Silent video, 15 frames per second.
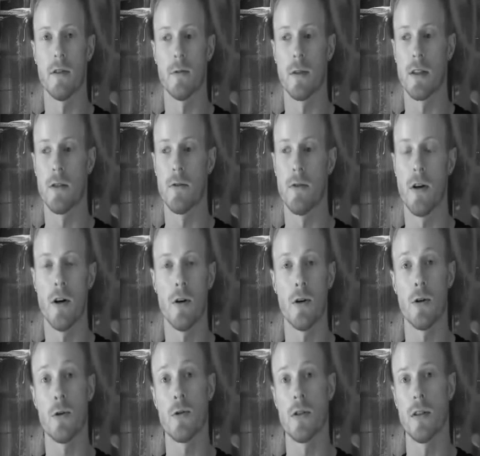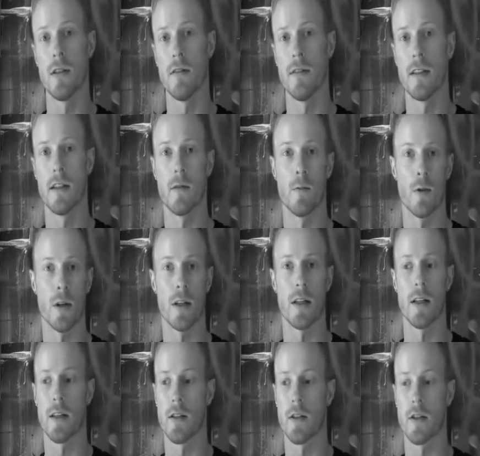when you know who's living and
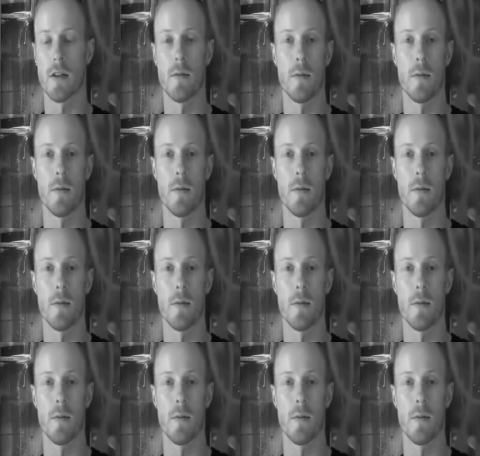working in your